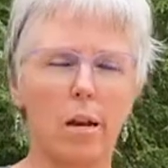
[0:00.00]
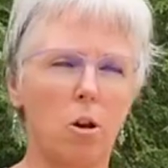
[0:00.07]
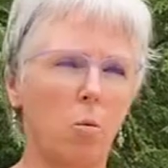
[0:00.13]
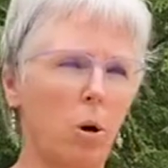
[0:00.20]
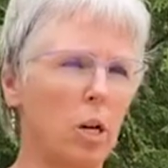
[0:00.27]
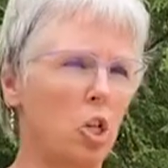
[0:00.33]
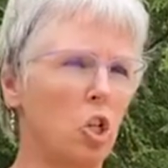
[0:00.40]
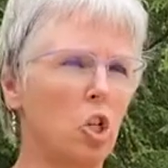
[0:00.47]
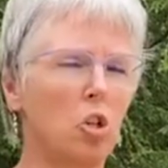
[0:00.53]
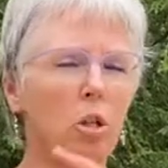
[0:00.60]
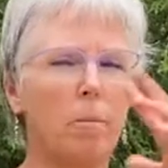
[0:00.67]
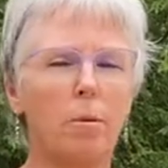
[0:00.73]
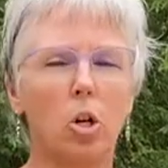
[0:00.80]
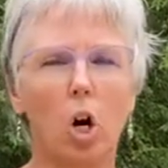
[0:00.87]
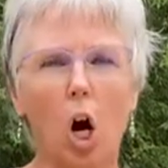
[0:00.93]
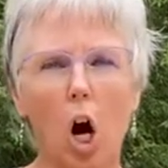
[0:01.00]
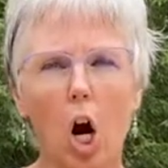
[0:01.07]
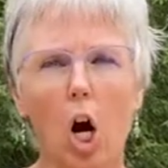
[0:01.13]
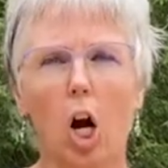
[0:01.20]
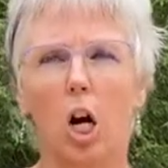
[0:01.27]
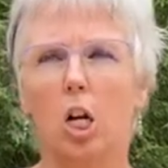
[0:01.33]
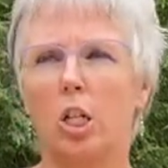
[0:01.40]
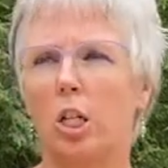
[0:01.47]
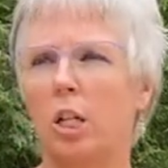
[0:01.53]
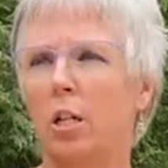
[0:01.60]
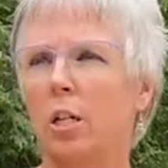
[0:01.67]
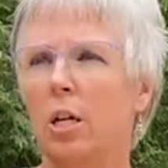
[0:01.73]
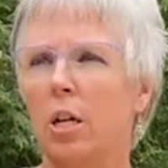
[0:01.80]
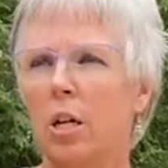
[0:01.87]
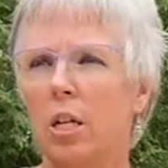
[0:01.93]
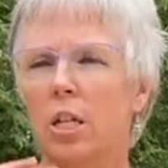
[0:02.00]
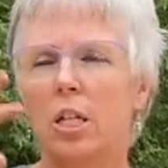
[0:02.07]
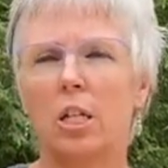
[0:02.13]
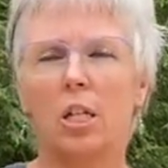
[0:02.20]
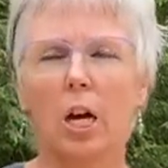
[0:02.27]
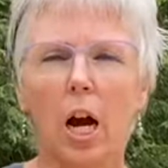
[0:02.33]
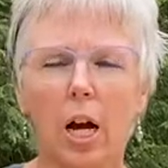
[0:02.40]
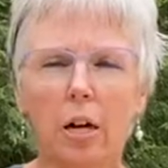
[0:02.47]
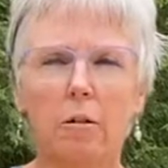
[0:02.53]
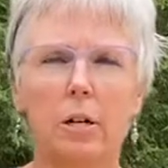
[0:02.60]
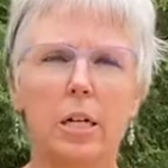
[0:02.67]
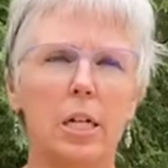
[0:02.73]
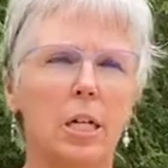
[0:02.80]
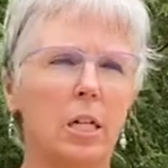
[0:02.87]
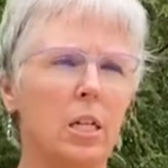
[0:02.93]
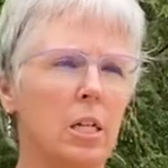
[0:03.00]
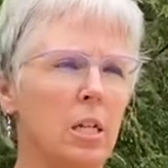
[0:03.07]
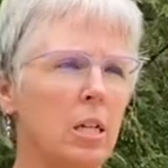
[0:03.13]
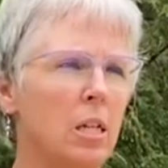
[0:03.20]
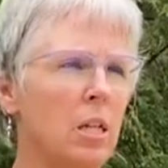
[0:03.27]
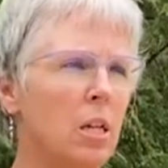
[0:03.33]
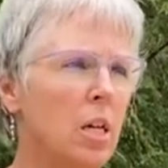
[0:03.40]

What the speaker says: You want to show them cars and sirens and